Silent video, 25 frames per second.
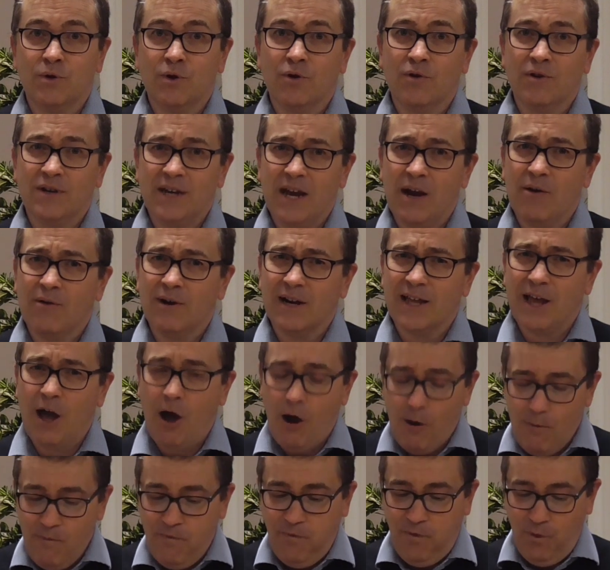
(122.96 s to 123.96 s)
would ordinarily
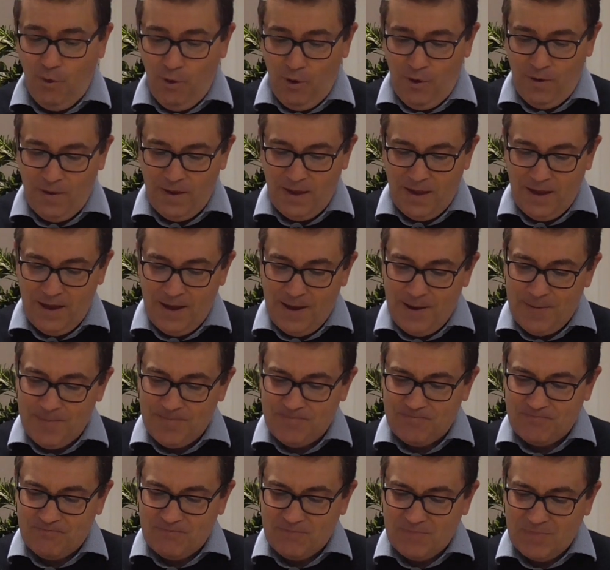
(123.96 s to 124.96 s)
hope for.
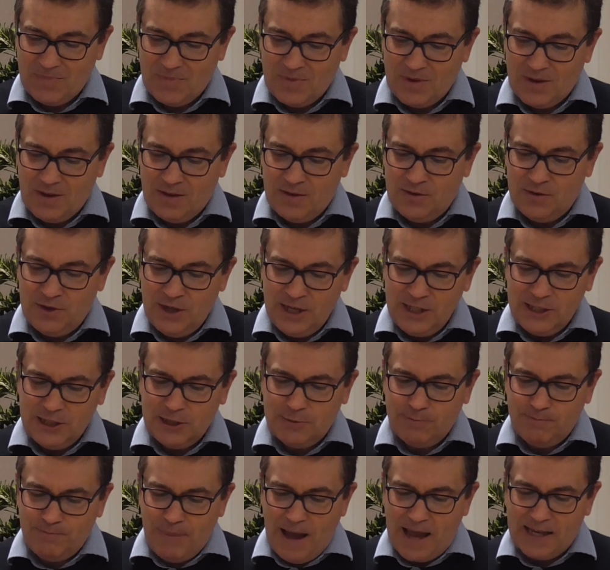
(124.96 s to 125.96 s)

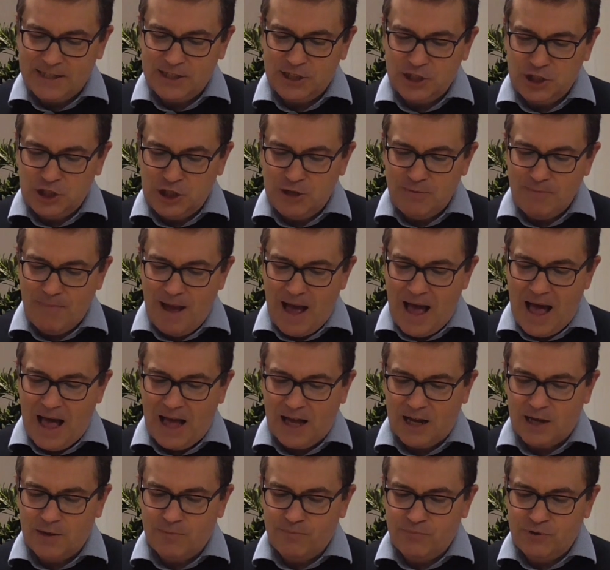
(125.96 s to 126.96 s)
This passage in
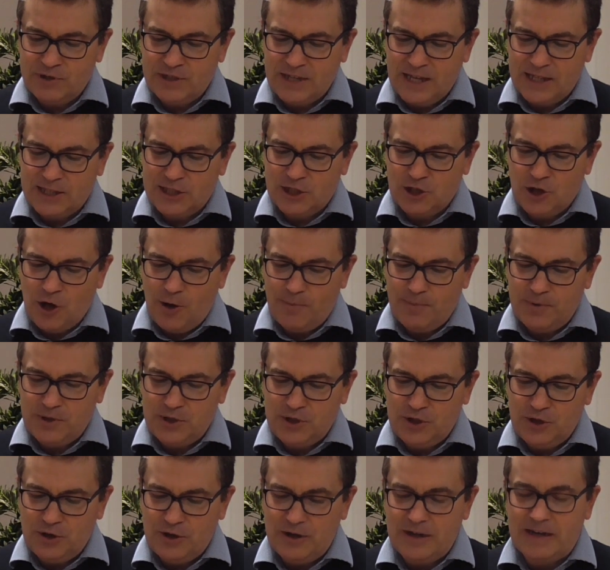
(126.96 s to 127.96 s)
Mark presents an
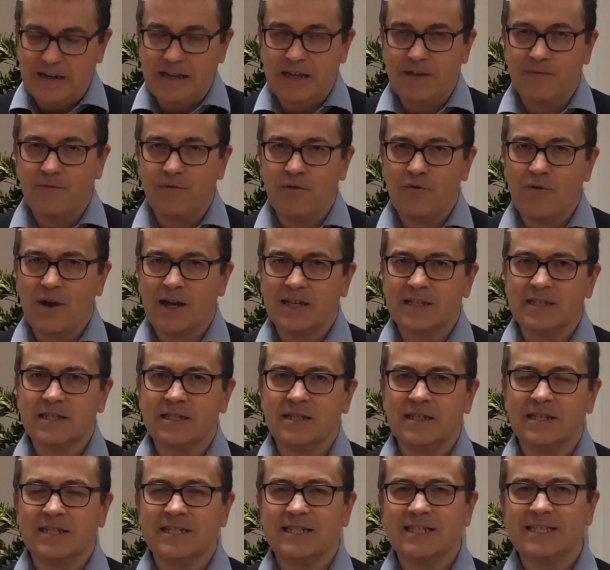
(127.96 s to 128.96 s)
opportunity for
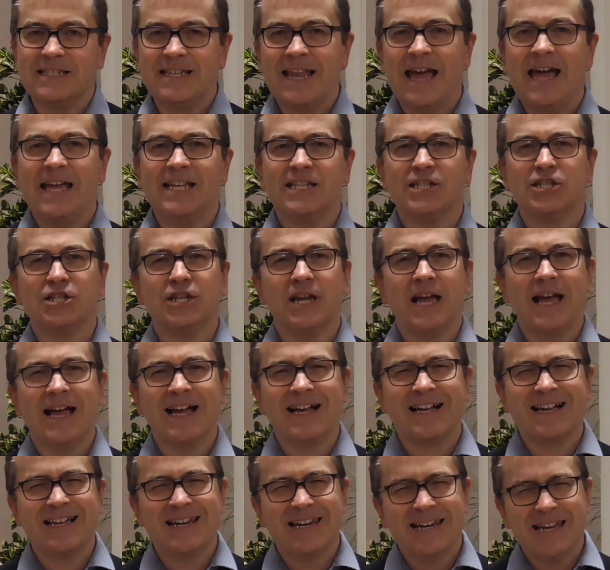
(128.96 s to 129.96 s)
us to snatch
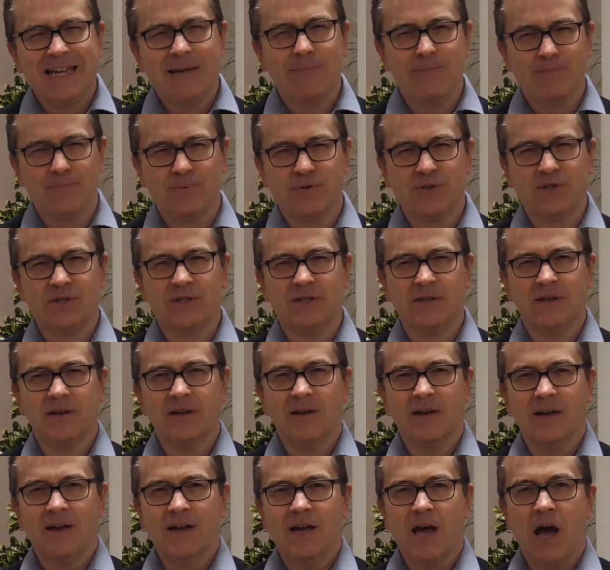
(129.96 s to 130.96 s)
a glimpse
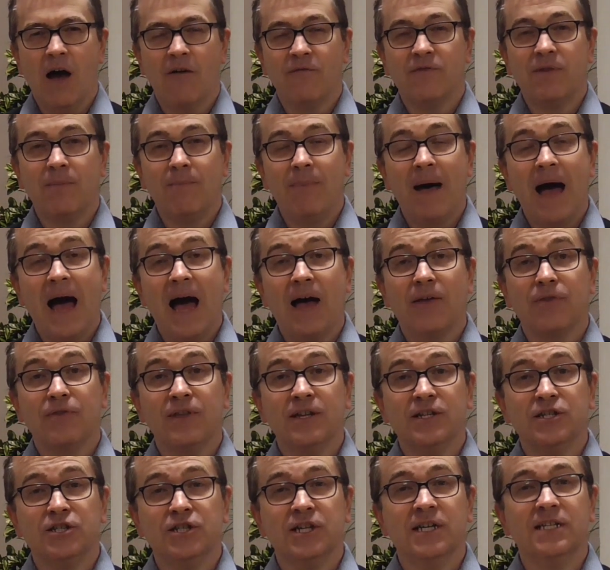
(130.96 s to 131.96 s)
of the path
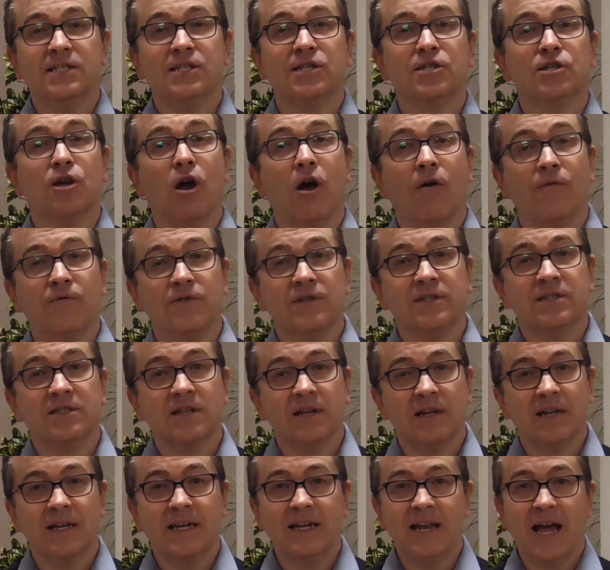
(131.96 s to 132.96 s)
that Jesus offers
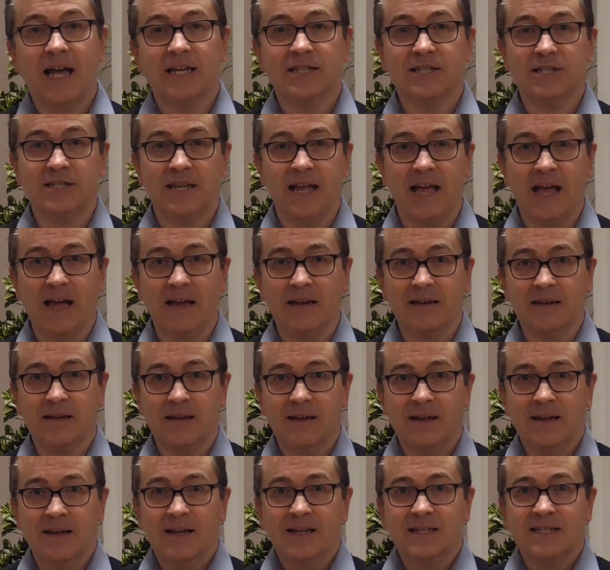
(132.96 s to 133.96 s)
to lead us down,
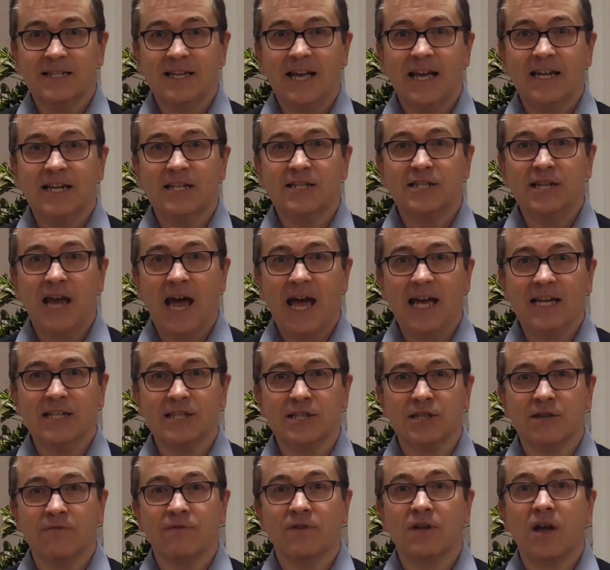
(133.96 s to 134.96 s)
to get a
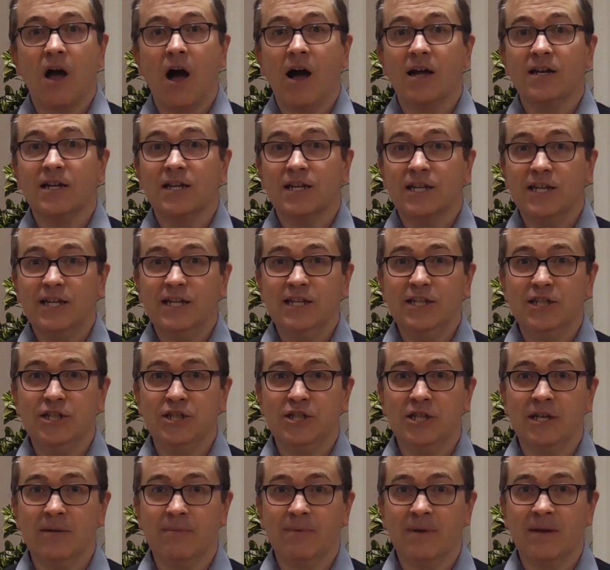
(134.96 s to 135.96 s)
taste of the kind of
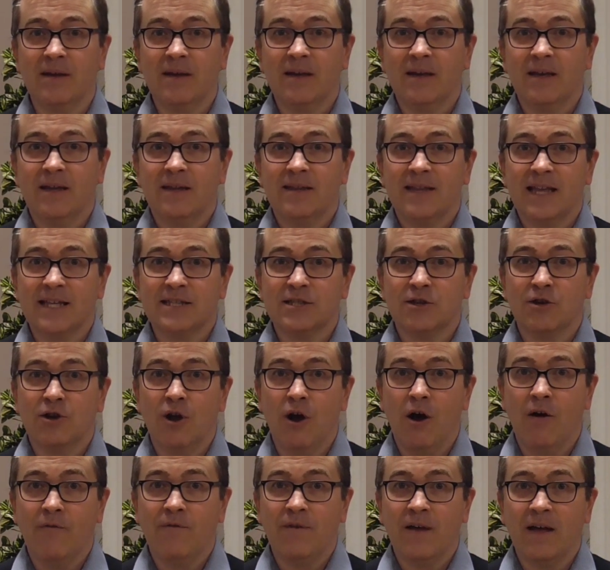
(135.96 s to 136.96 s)
leadership that's
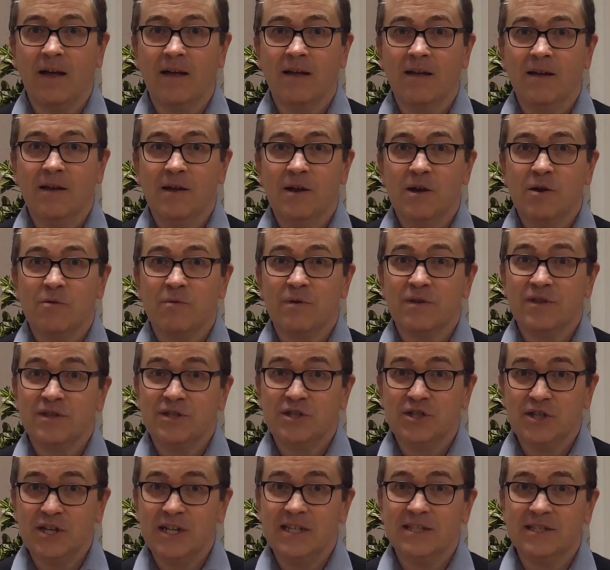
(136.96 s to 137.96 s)
on offer
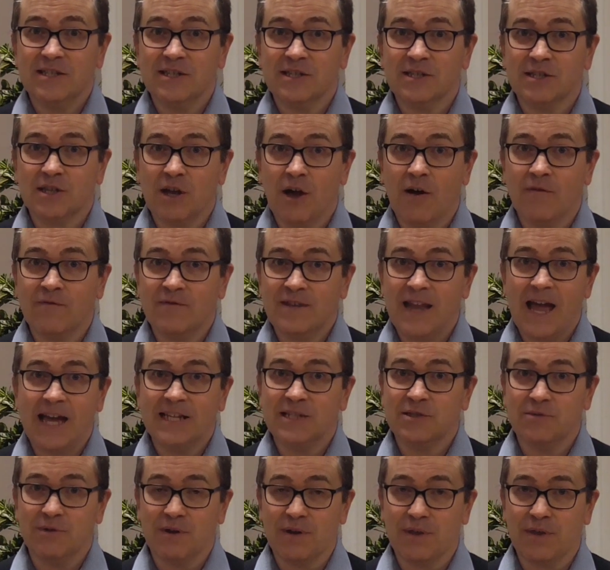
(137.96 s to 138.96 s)
with Jesus of
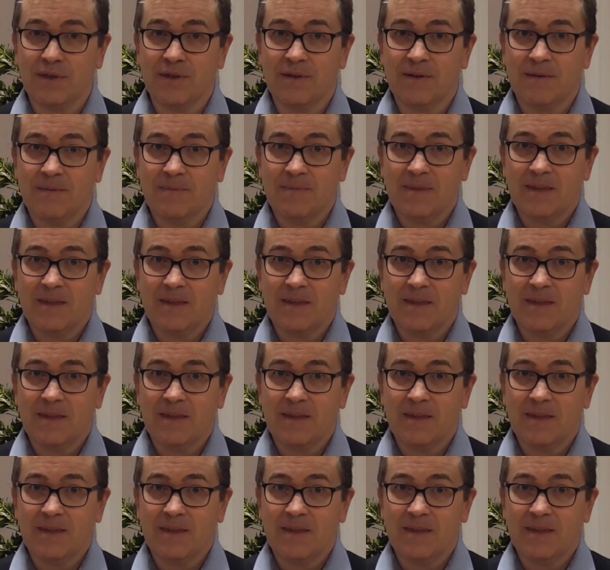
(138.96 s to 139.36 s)
Nazareth.